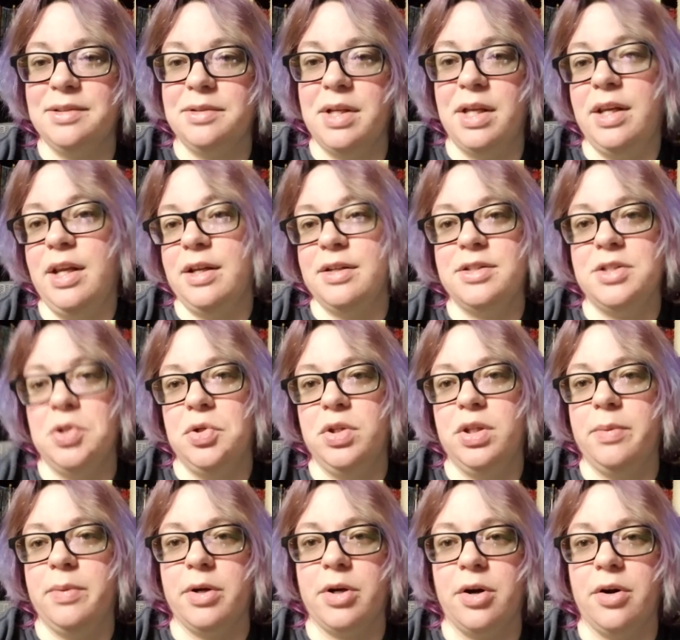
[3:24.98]
And yes, 2 of
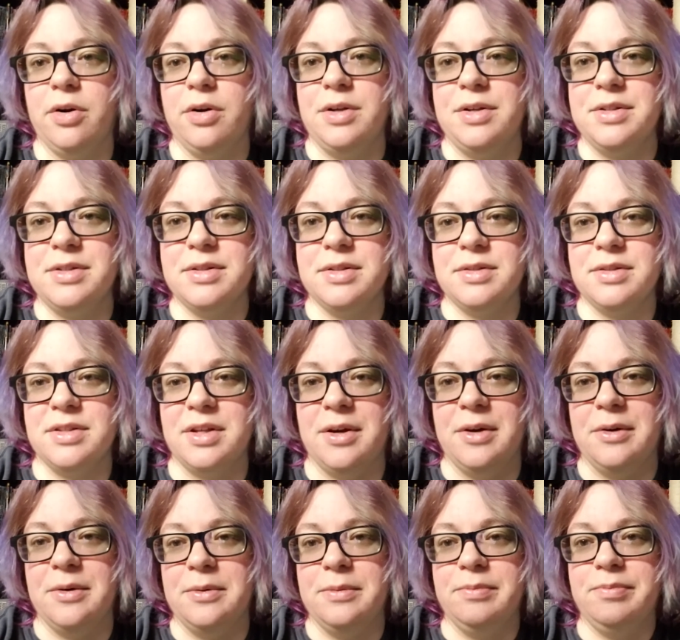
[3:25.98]
them are girls,
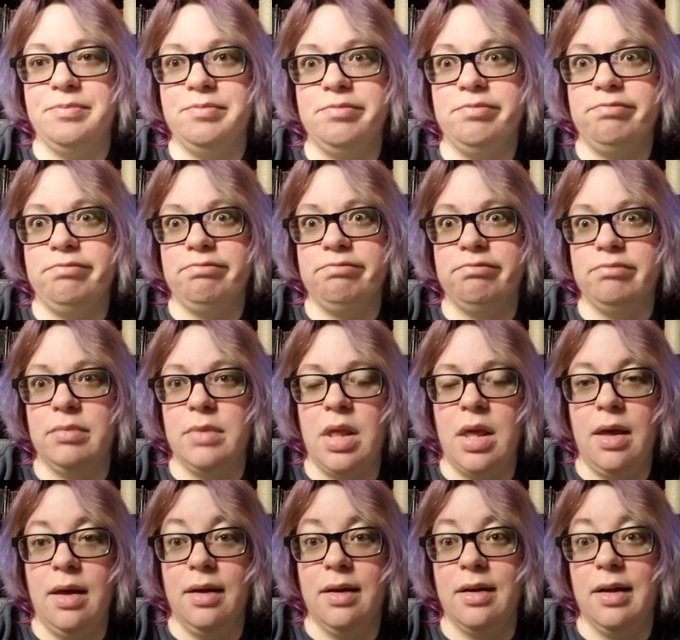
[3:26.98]
so
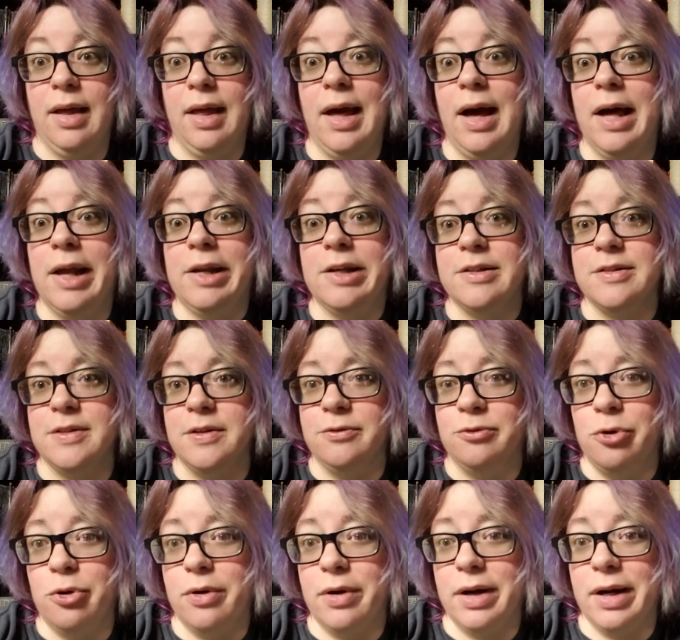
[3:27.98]
goddess of
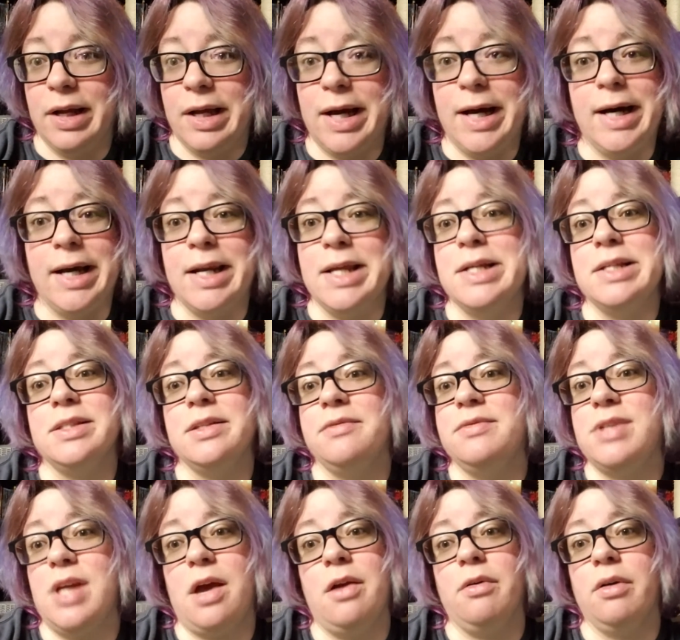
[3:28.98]
war and goddess
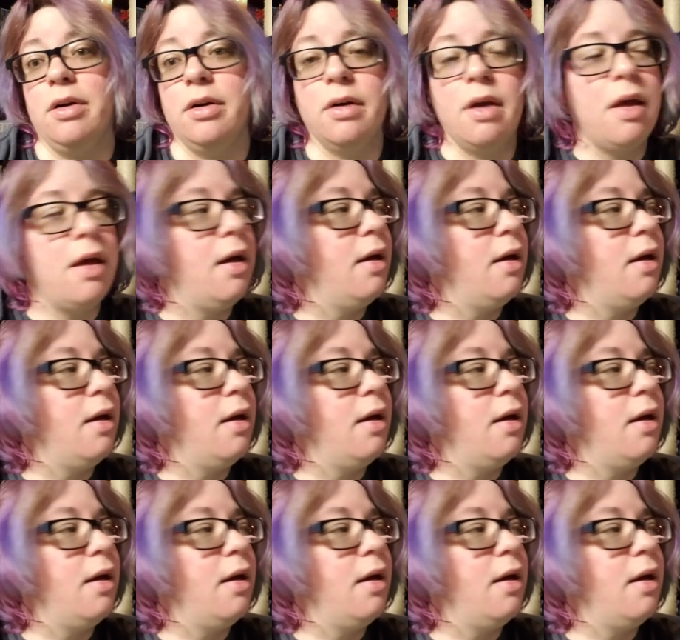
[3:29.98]
of terror.